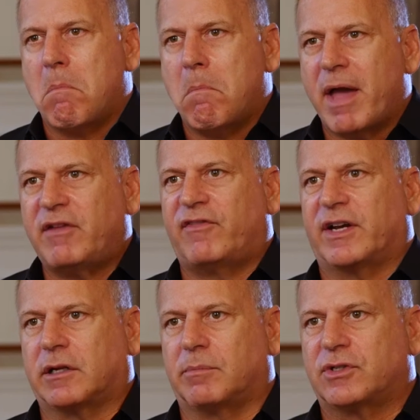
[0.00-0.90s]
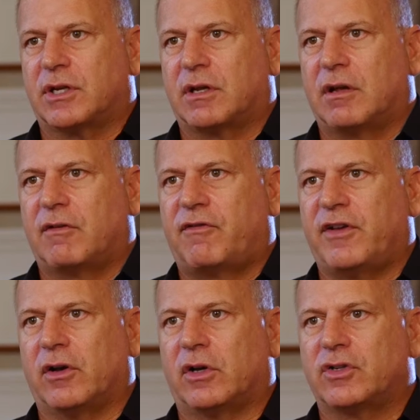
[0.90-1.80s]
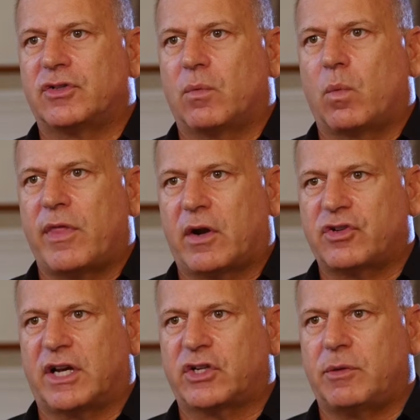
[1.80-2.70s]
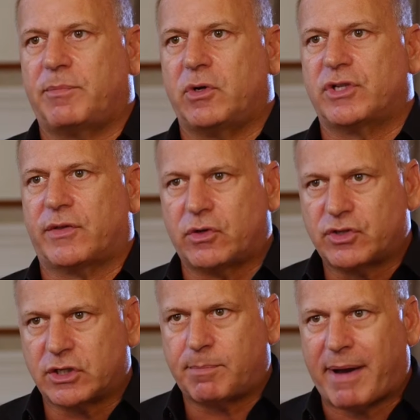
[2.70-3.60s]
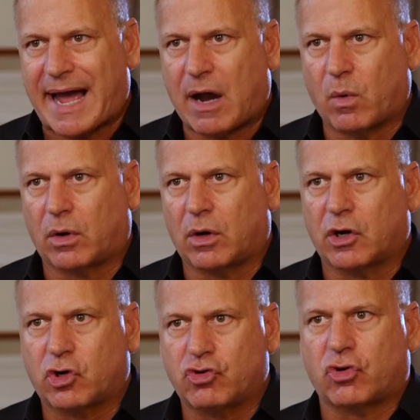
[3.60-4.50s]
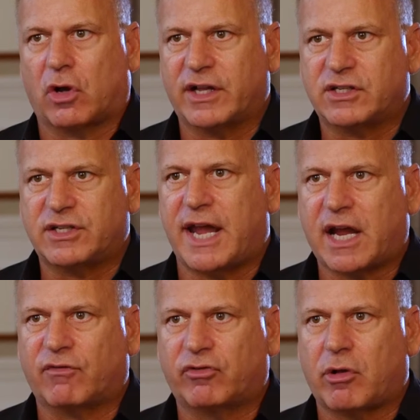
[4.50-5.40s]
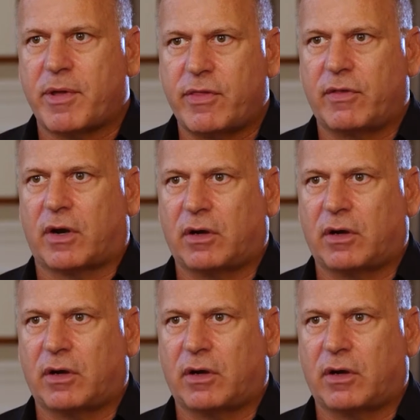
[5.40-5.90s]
many victims feel as when they're sexually abused that there's this power or control that's taken from them